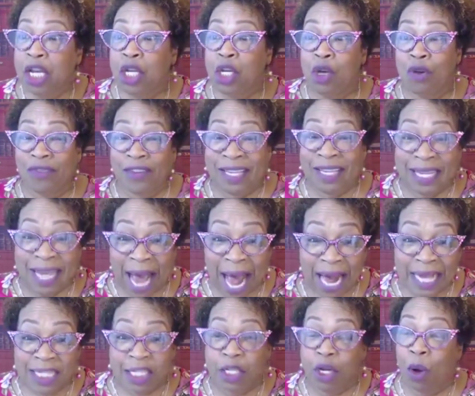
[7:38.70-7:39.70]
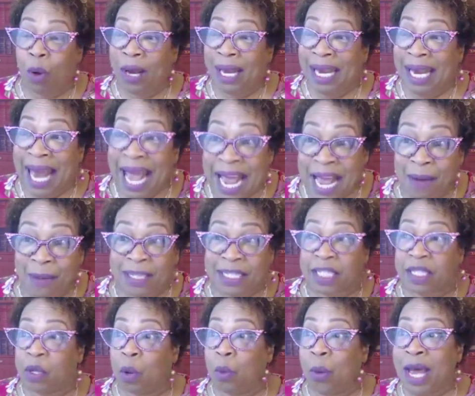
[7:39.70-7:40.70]
You've got your
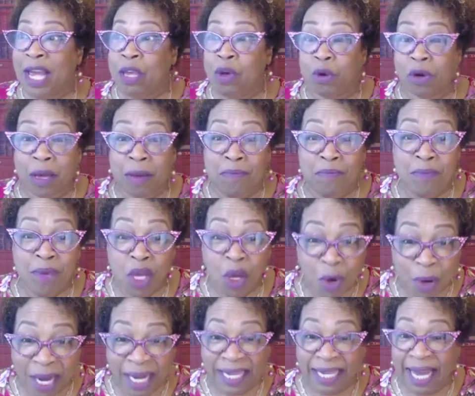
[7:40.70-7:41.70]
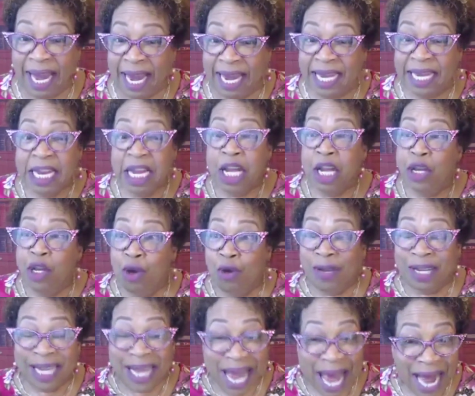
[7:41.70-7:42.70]
language, the way you communicate.
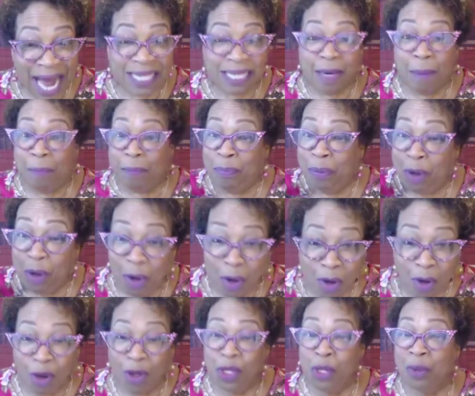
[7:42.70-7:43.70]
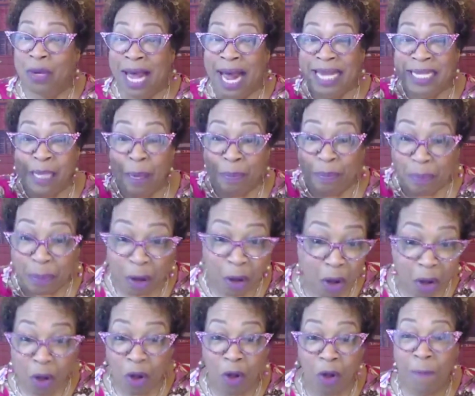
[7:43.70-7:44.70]
You've got to pull. You got to
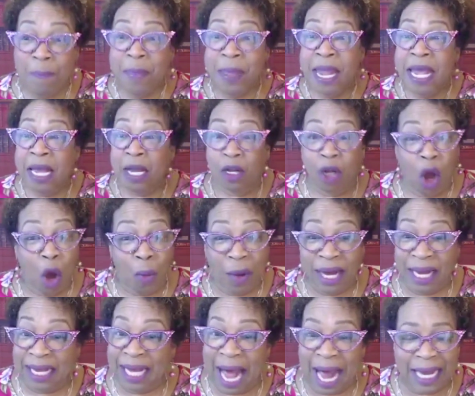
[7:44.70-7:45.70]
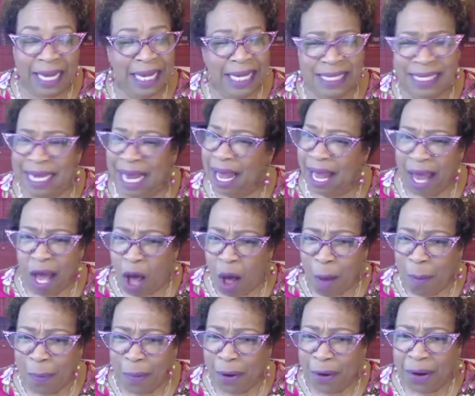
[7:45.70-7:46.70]
pull. Glory to God. He's a
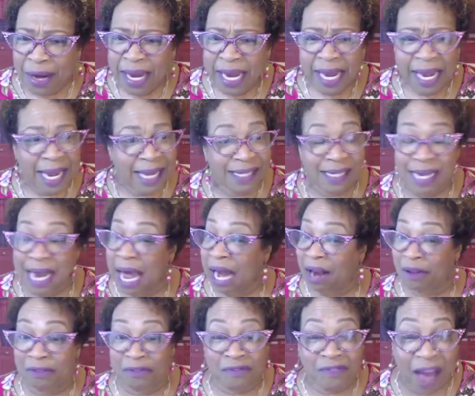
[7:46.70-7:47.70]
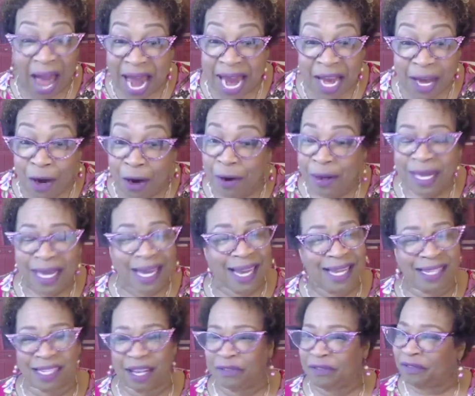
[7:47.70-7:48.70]
helper. He's not a fighter.
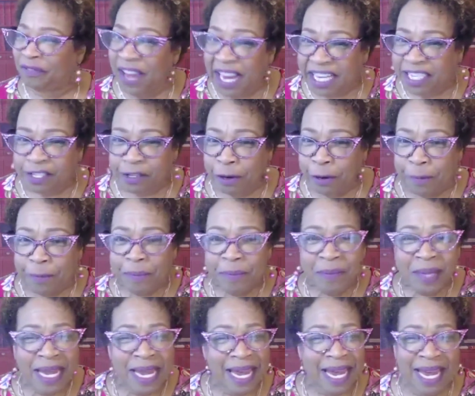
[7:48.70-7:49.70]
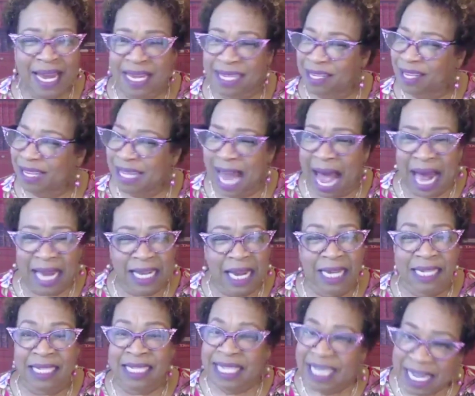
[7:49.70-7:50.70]
He's a fixer. He's not
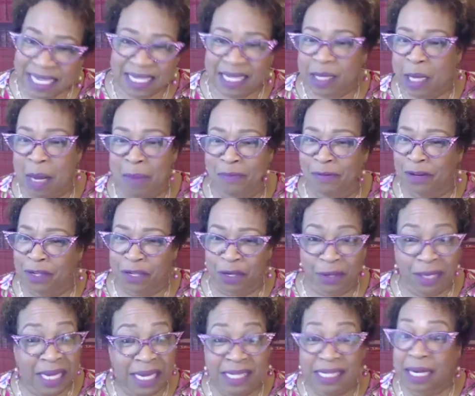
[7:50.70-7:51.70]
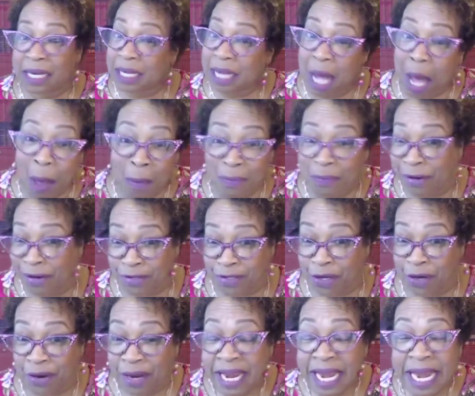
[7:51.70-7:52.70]
a discomforter. He's a
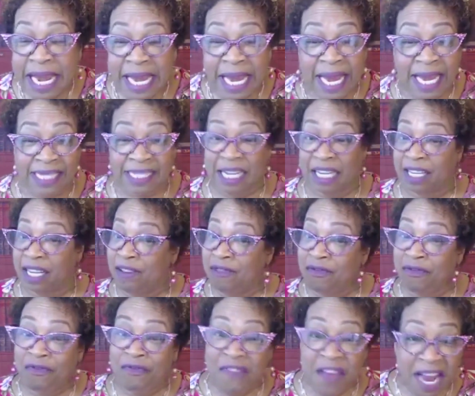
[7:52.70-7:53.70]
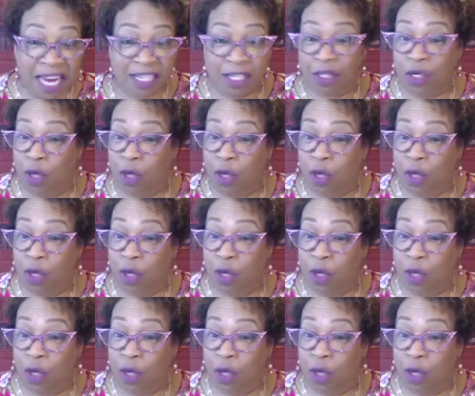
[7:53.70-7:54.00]
comforter. He's a convictor.